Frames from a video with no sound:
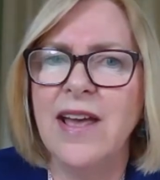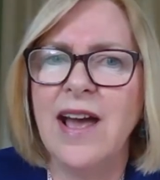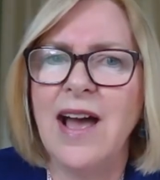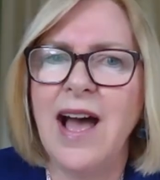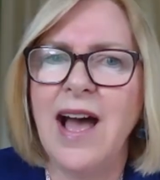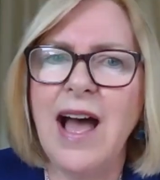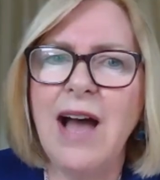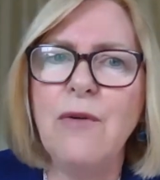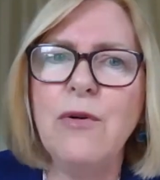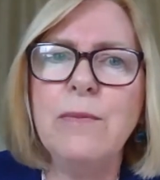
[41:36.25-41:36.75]

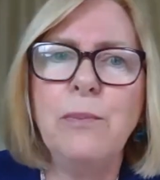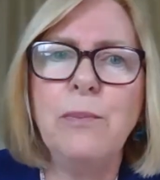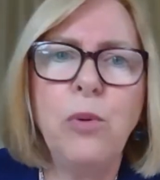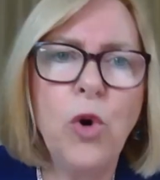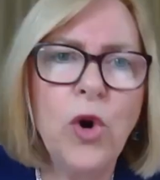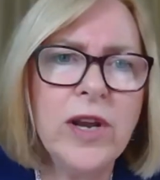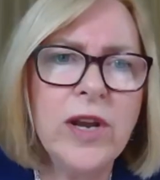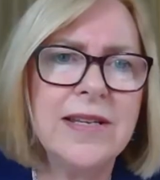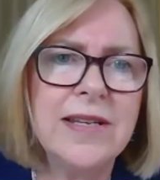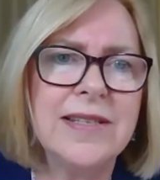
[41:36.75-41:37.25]
How
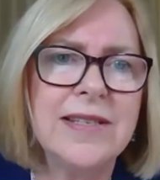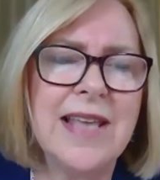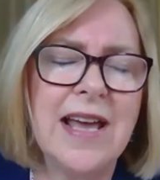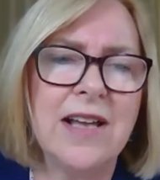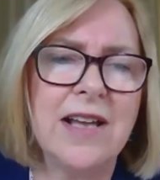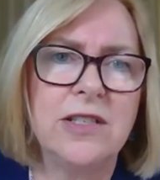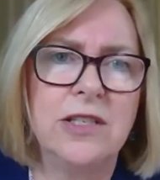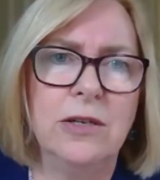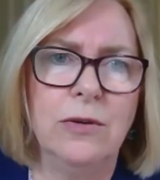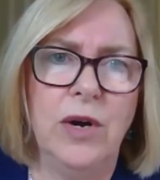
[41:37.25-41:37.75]
important is
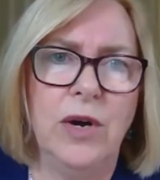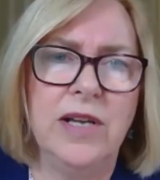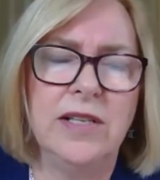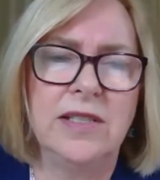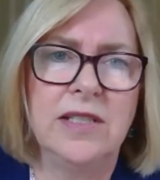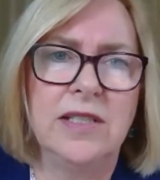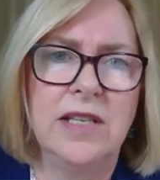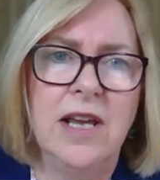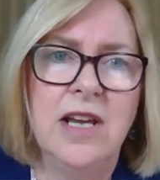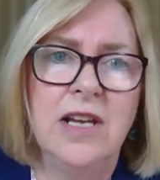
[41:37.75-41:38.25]
that to
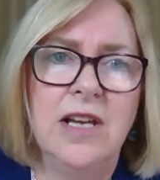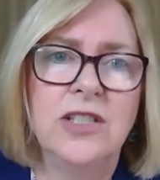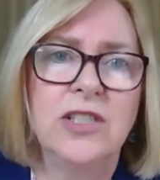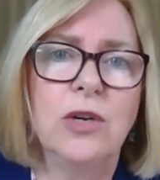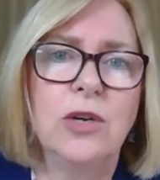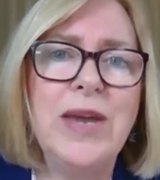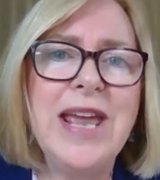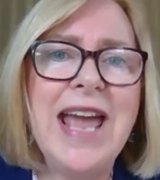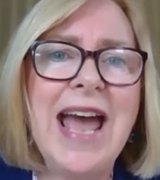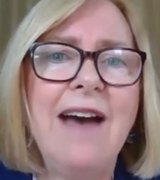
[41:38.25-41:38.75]
us?
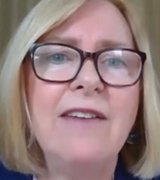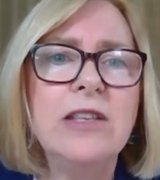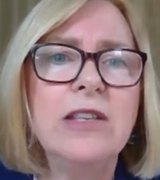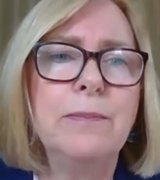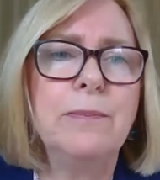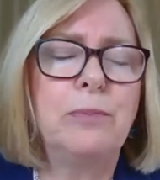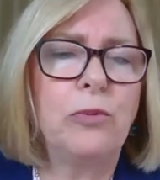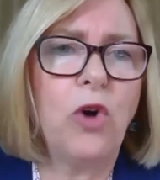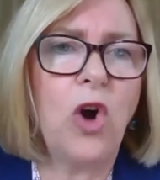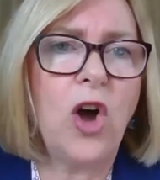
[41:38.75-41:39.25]
So we have to
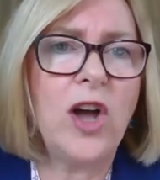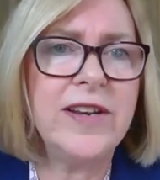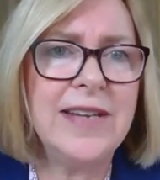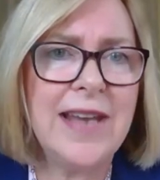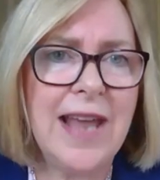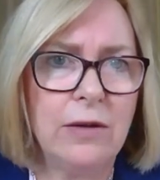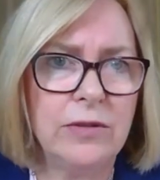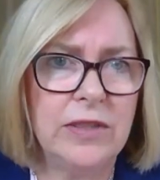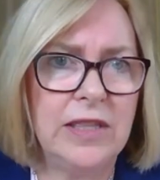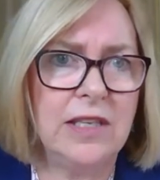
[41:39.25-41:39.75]
broaden
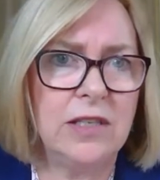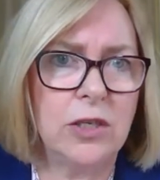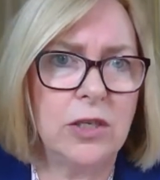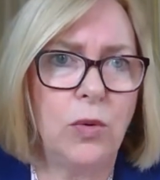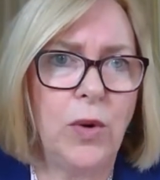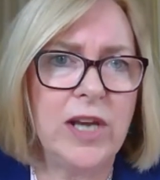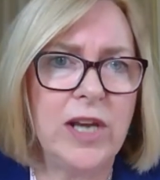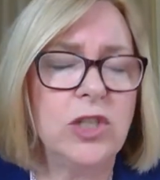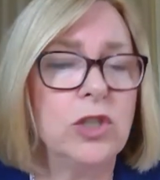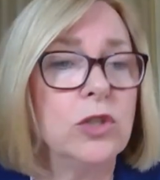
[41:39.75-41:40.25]
out these
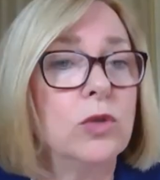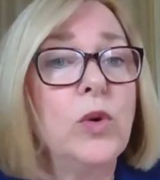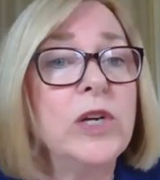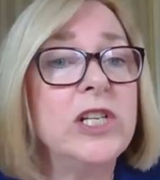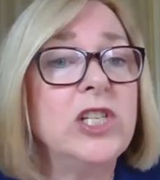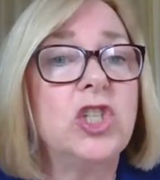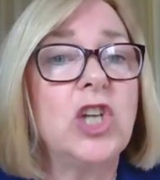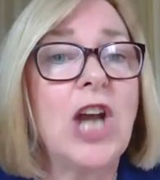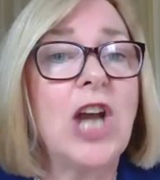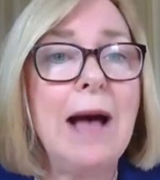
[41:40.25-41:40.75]
questions.
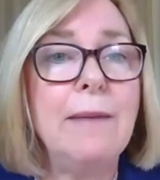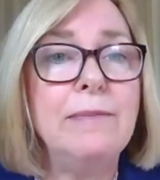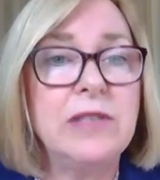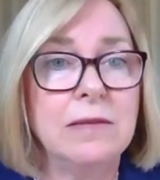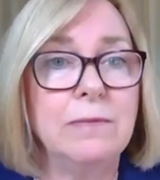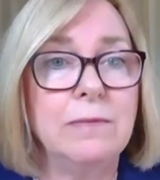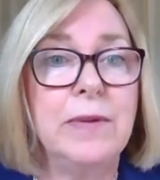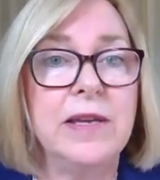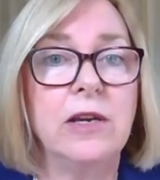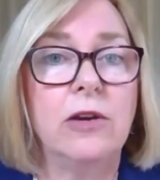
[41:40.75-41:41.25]
What jobs
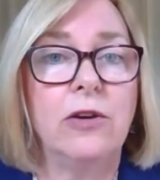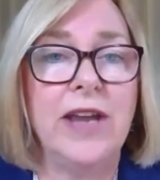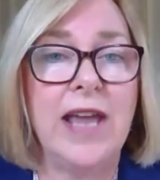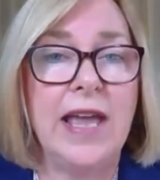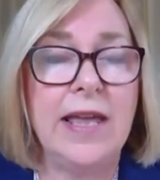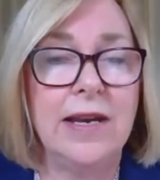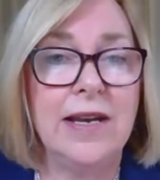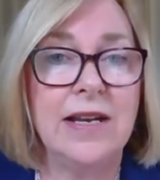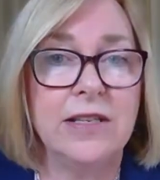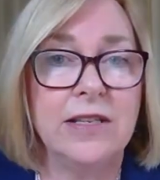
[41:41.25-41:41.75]
have been
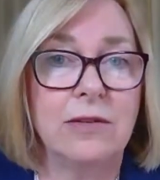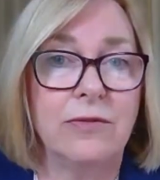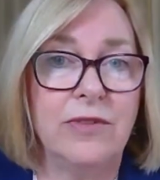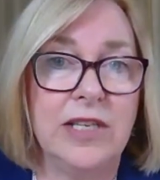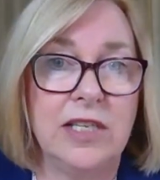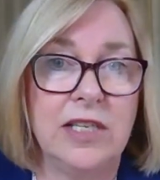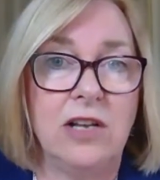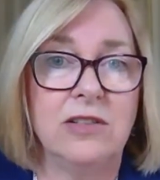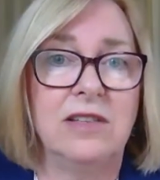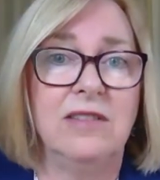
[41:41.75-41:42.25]
created as a
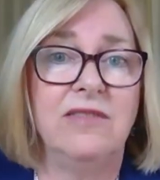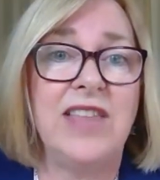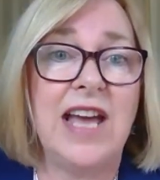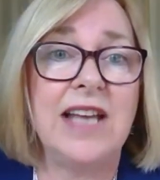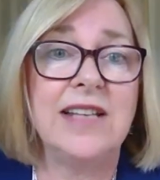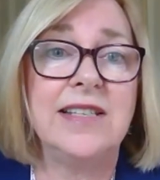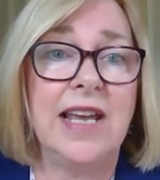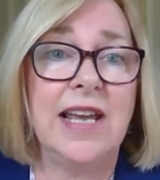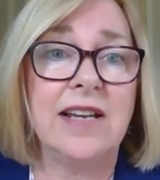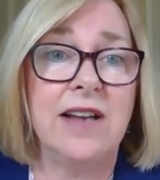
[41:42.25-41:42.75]
result of
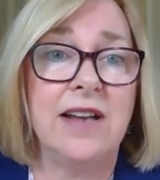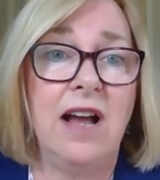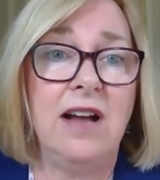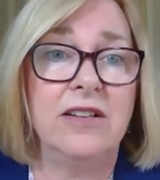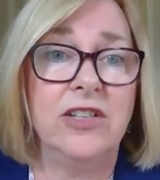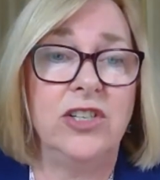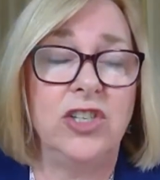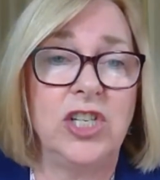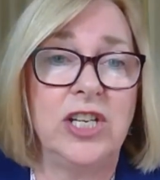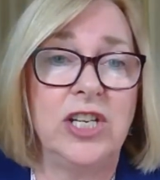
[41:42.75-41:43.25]
that
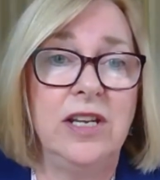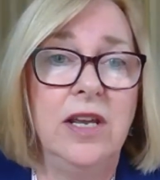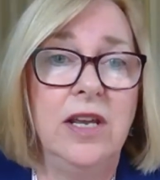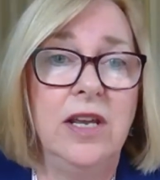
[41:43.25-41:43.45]
technology?